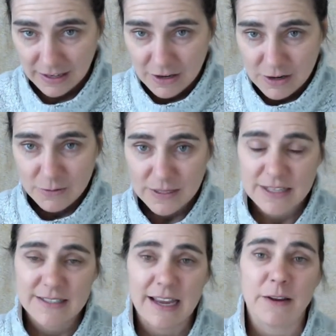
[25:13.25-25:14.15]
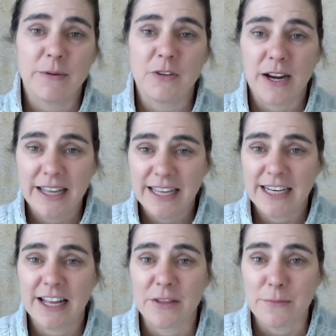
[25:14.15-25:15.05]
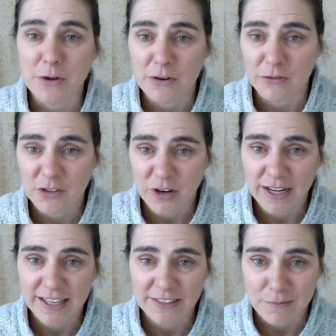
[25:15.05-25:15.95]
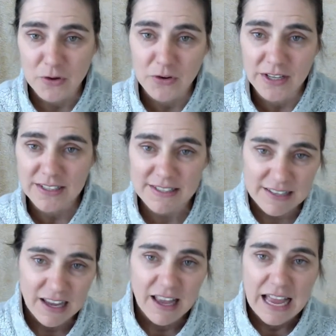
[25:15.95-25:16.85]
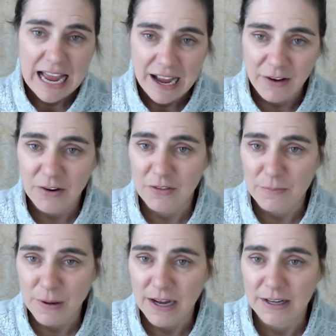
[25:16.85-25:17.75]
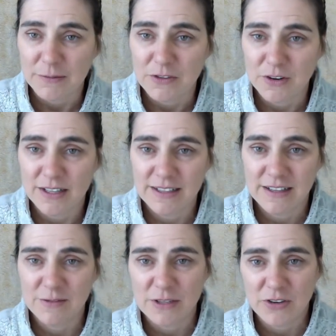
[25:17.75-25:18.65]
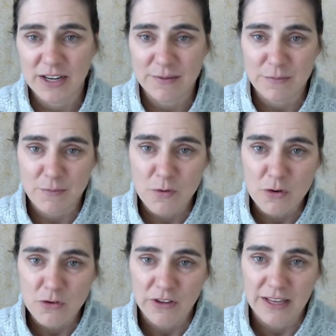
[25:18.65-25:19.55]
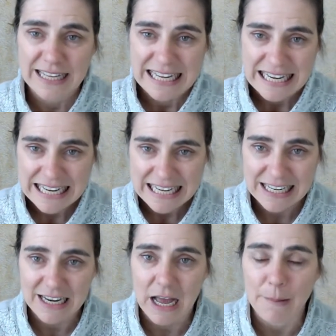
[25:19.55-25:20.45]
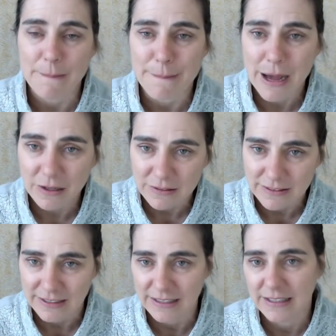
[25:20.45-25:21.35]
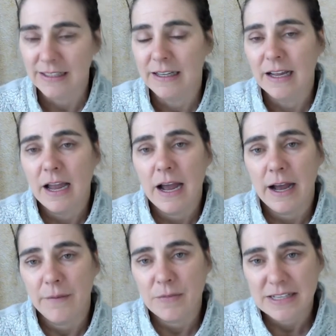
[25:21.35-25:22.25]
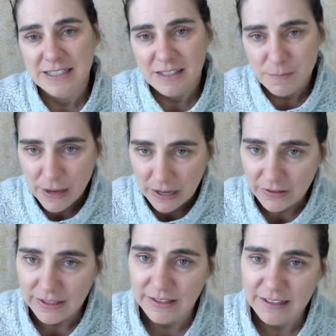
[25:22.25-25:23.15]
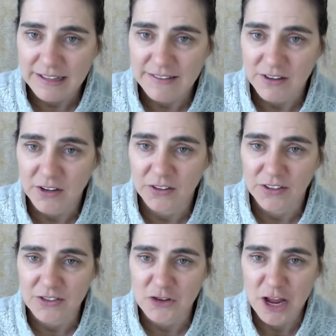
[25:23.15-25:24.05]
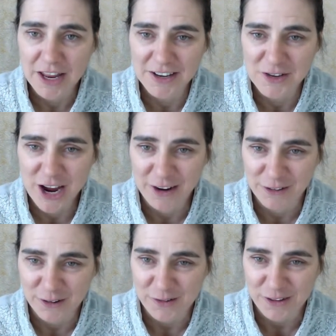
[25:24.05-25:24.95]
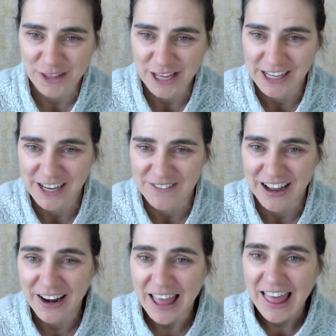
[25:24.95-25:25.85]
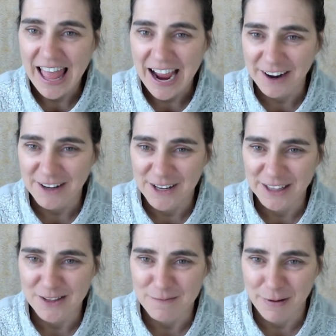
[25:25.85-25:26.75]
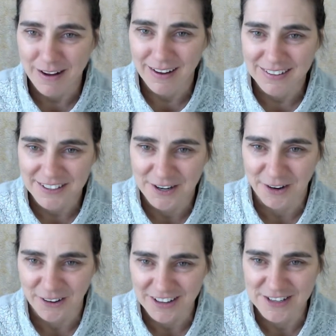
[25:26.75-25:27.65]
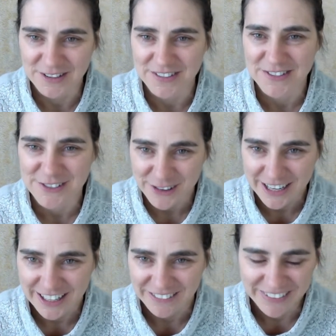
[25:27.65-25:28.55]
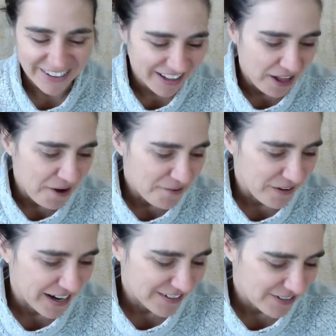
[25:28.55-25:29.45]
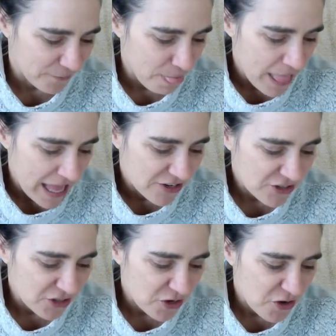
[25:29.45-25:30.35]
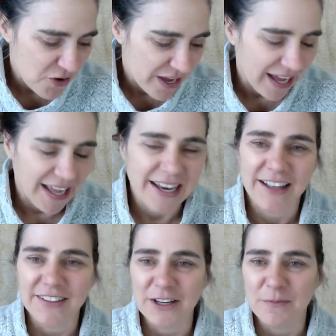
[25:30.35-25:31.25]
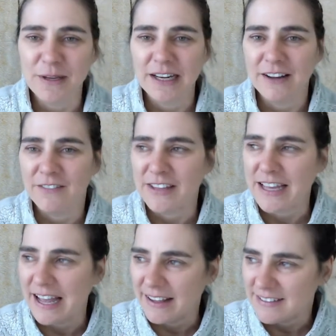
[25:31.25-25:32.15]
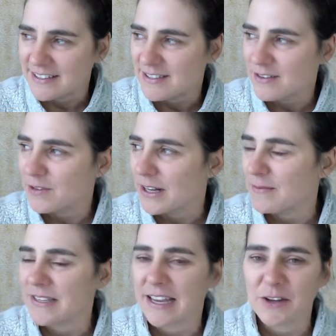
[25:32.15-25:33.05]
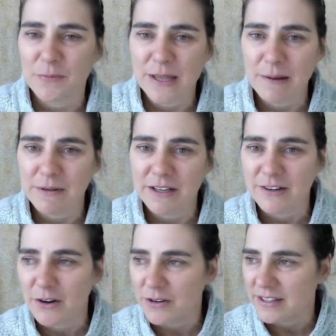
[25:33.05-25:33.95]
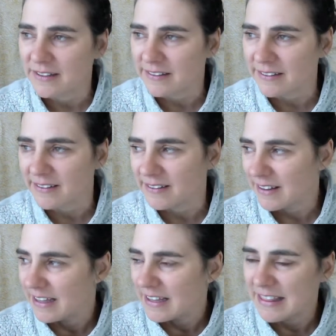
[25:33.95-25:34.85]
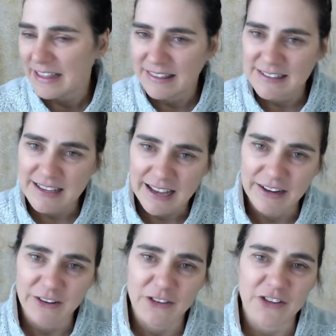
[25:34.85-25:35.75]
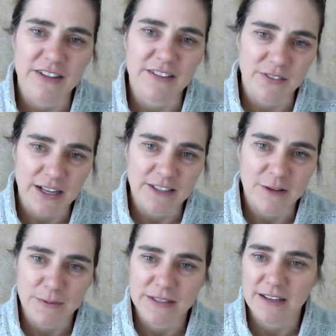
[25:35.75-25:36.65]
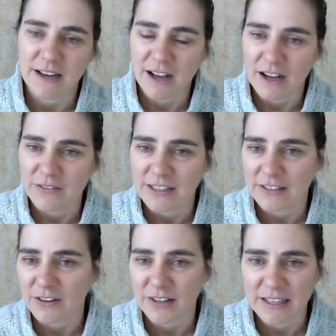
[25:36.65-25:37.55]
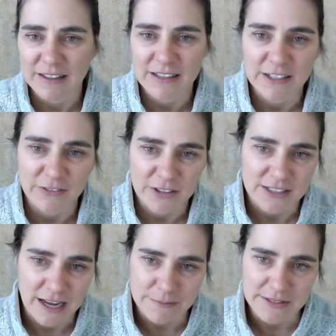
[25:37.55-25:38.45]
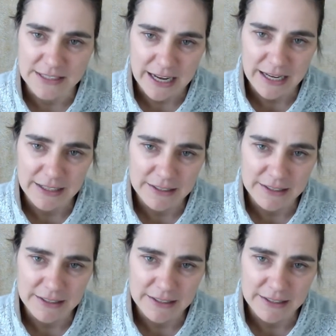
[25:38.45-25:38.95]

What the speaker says: We excite it. We try to get it on the move. We try to get the mucus out of the body. We try to move it, heat it up, melt it, expel it. That's all in general what we're thinking about. How do you get the bog to turn into a stream, right? So just so you get a little bit of the essence of what I'm saying, you'll be able to notice that these energies, Vata, Pitta, and Kapha, that they're in the different times of day.